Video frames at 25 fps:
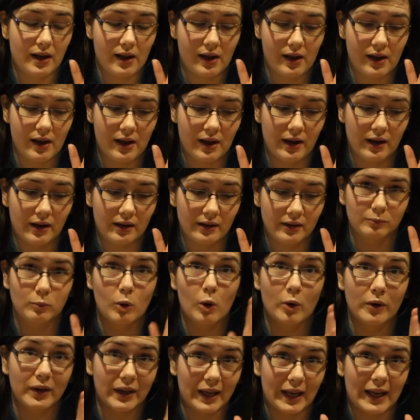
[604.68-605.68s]
are
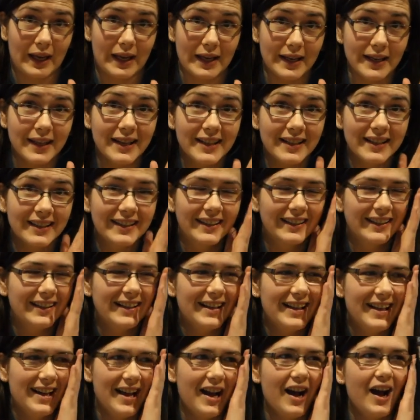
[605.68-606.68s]
wonky,
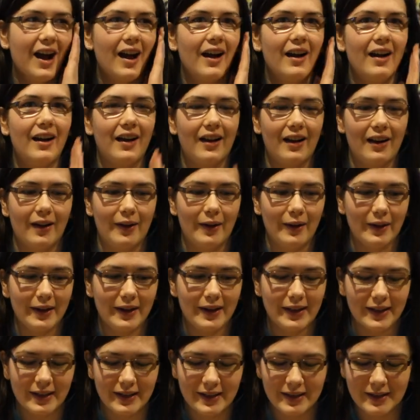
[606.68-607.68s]

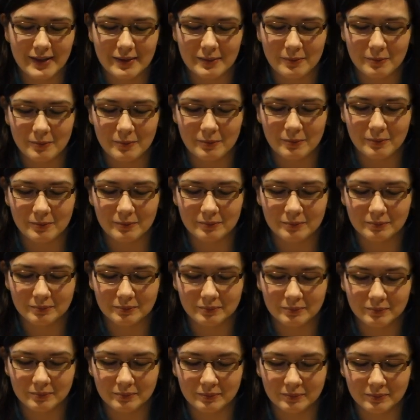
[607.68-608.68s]
I
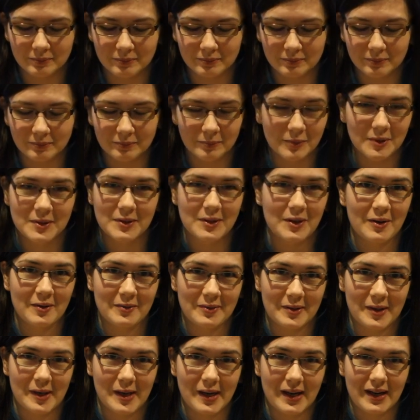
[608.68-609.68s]
was
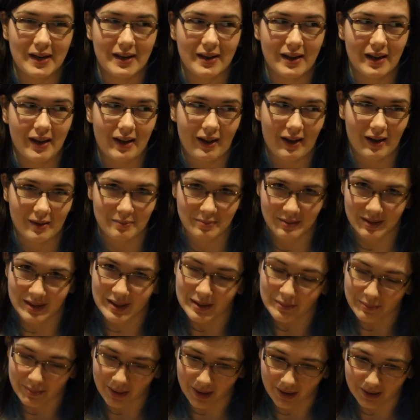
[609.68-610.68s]
not very
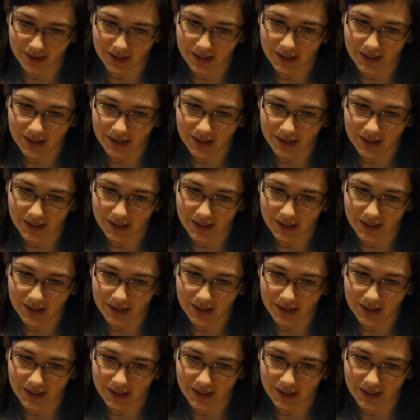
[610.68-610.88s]
happy about